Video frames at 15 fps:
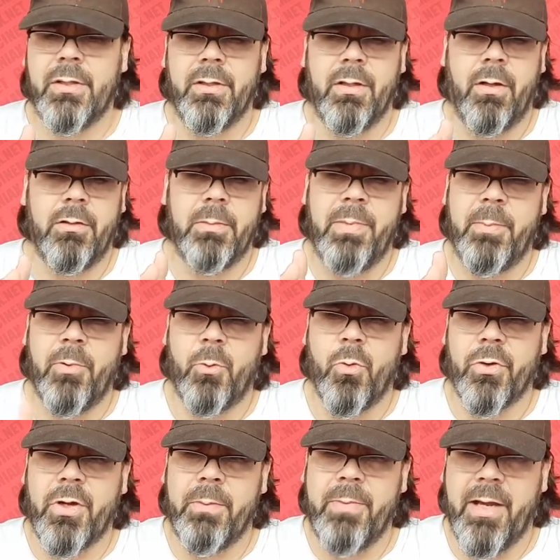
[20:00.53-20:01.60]
all the people
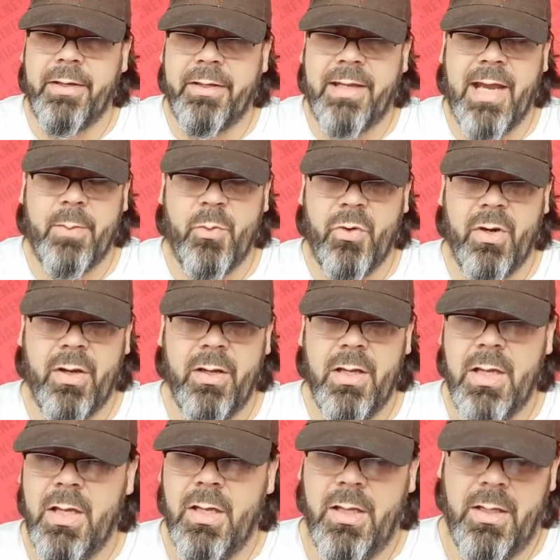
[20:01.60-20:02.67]
working behind the camera,
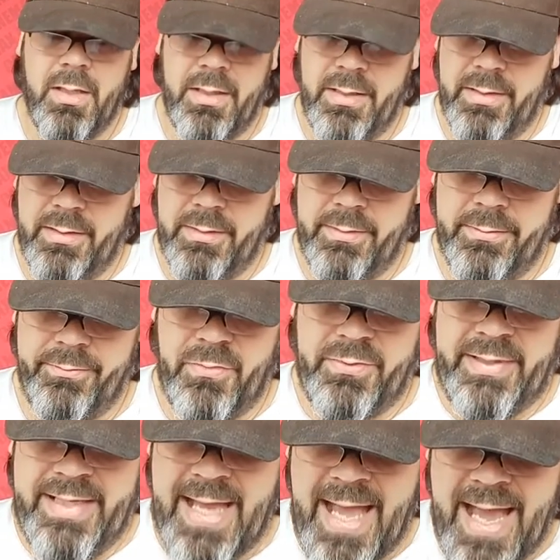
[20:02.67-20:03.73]

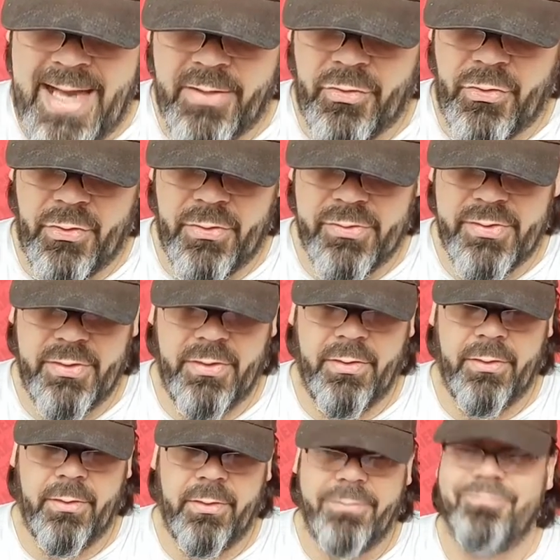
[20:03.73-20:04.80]
the actors,
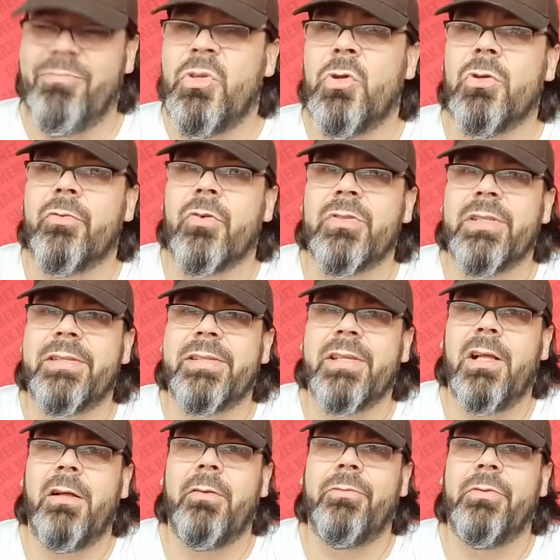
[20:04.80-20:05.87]
the universe
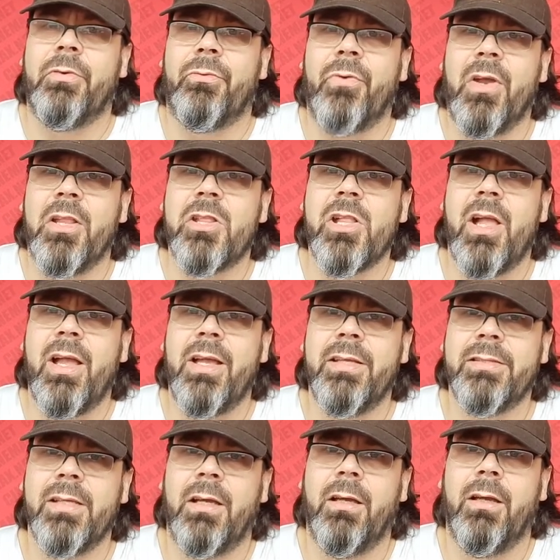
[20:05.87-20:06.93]
itself, the
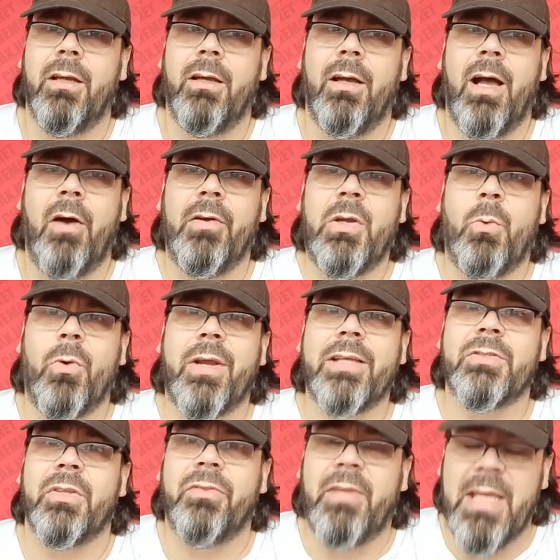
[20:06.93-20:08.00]
franchise, how they work
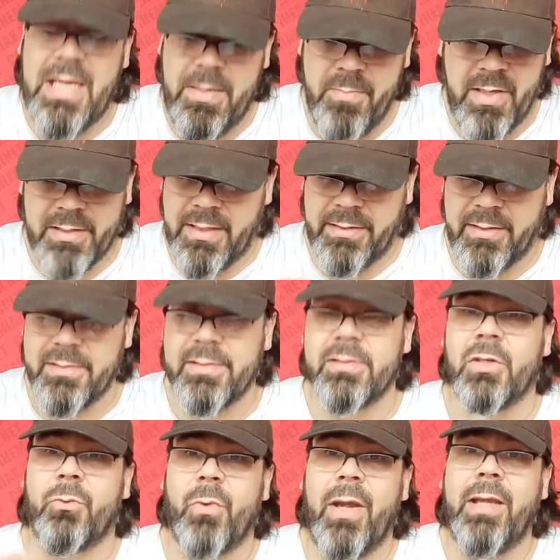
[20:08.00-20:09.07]
as a team. This is
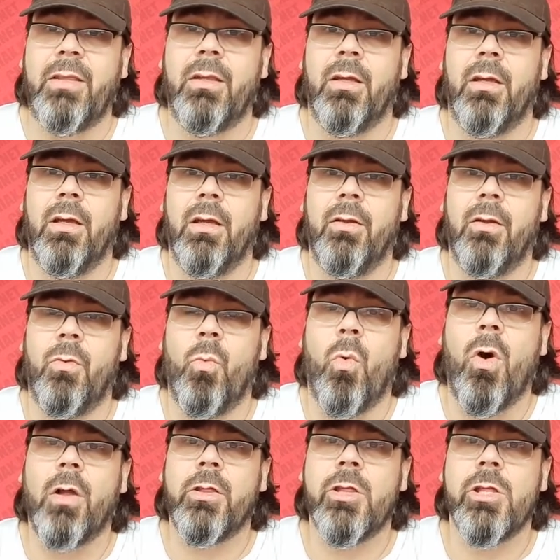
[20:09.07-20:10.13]
a great
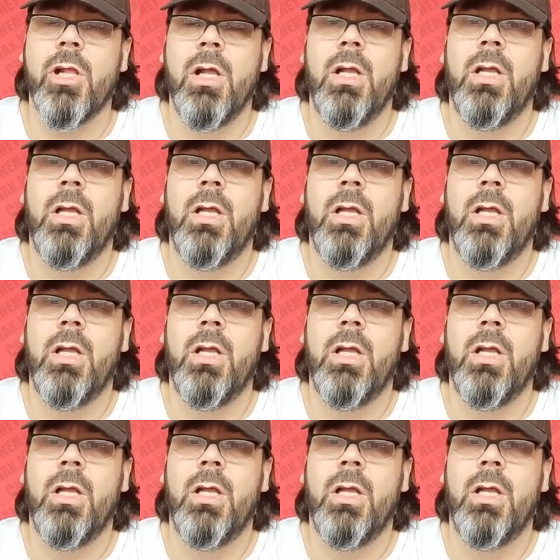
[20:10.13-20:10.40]
watch